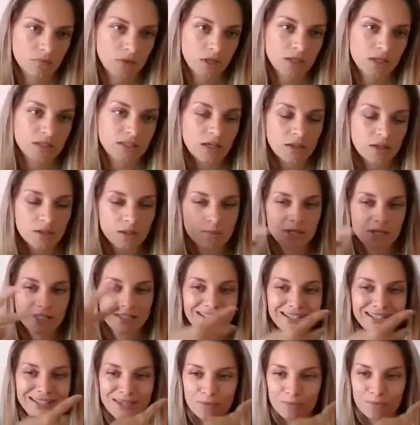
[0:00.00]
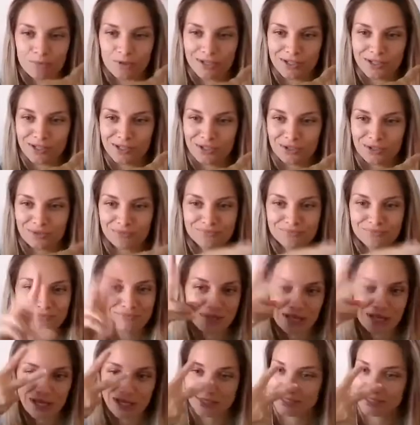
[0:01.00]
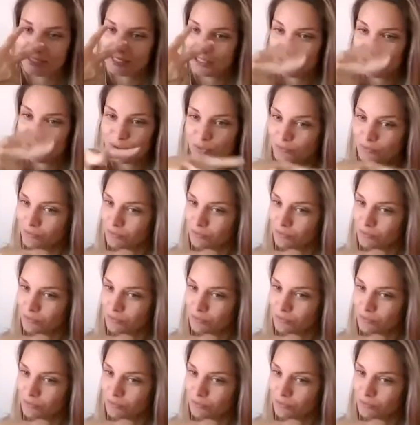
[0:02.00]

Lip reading: Tell them I see them right here. I see you